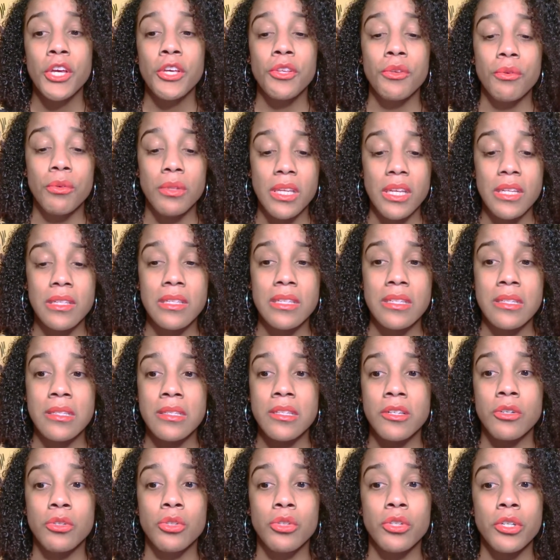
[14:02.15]
You need to
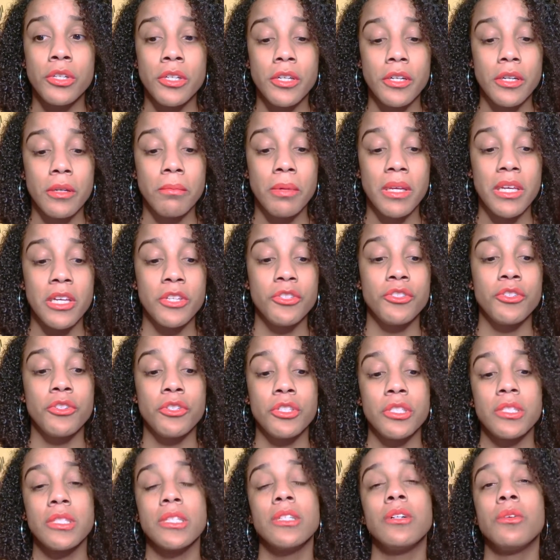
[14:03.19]
still learn because you're
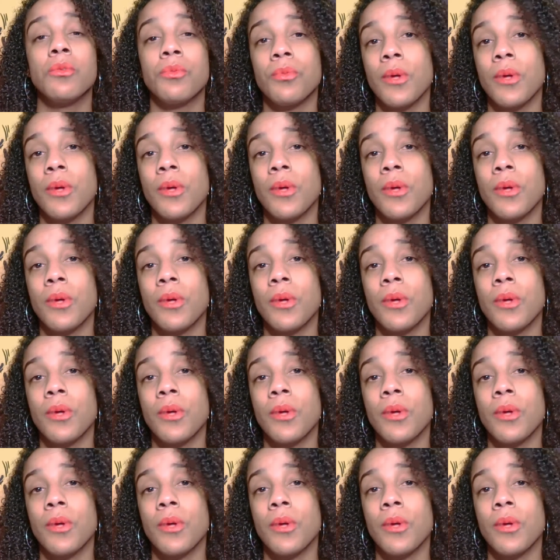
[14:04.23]
still